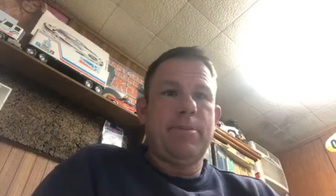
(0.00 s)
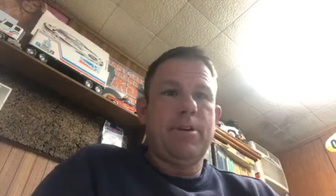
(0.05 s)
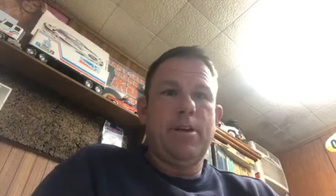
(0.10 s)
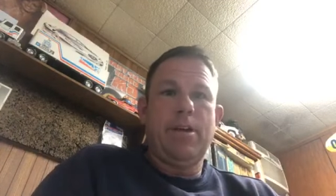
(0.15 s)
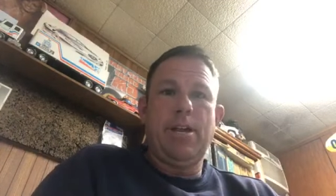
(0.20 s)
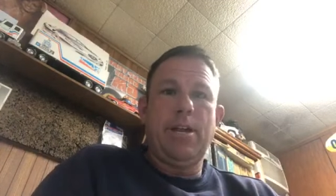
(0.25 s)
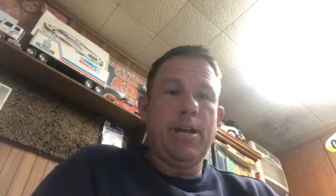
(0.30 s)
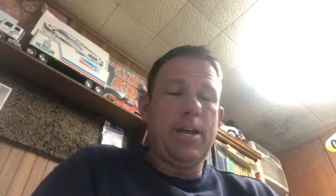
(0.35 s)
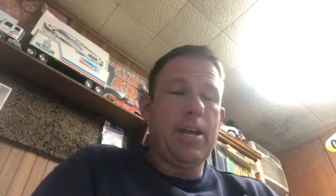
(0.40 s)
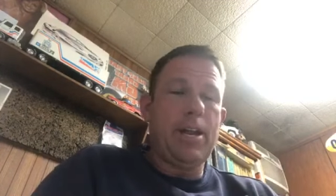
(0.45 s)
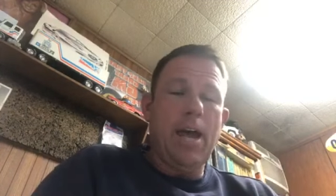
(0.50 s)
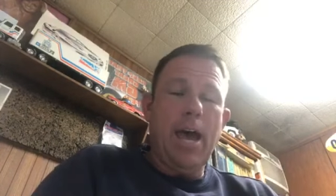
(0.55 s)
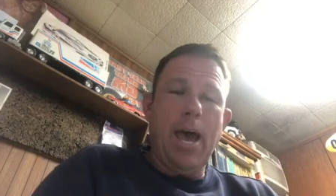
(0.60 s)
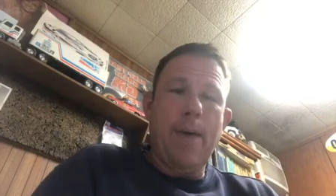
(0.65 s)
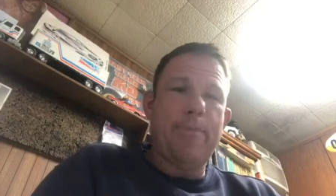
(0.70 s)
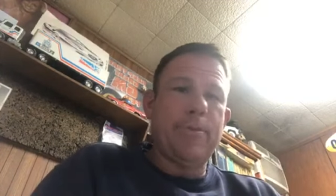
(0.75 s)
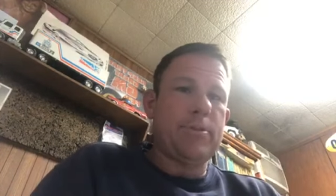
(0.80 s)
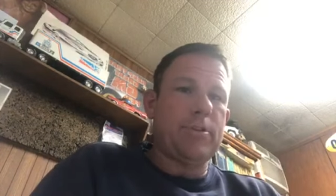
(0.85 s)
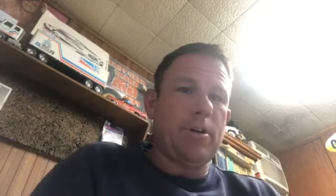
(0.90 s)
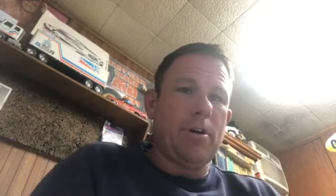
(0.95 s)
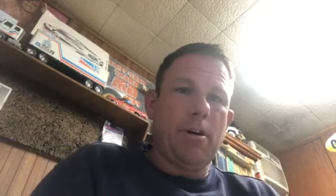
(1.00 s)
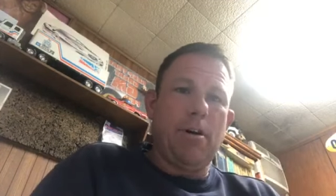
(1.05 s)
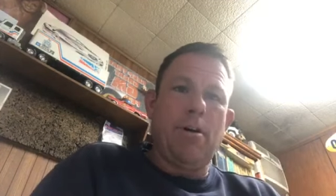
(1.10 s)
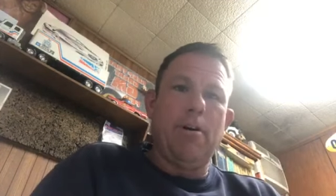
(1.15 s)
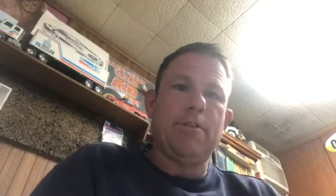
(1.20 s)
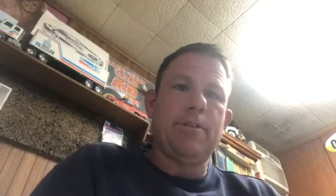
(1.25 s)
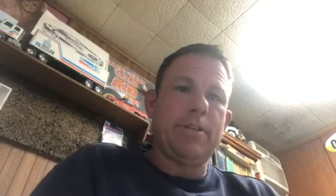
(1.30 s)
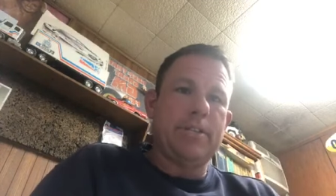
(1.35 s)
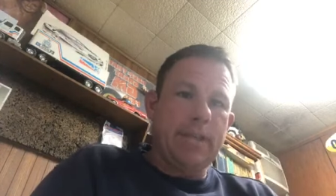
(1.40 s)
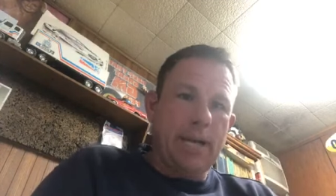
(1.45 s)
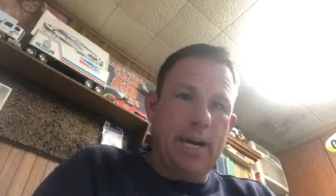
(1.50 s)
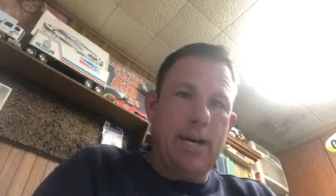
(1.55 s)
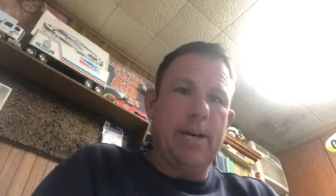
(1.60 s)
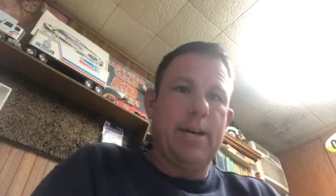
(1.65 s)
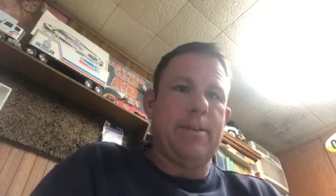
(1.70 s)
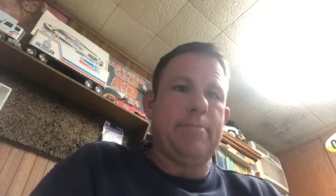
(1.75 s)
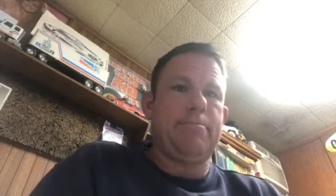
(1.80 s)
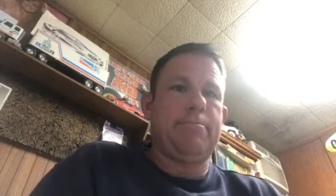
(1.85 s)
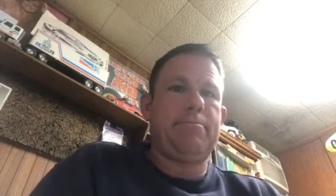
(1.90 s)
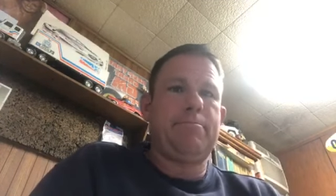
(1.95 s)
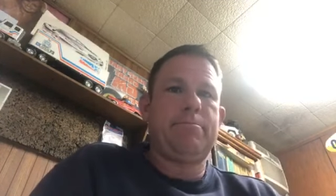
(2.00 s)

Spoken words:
And it happens all the time.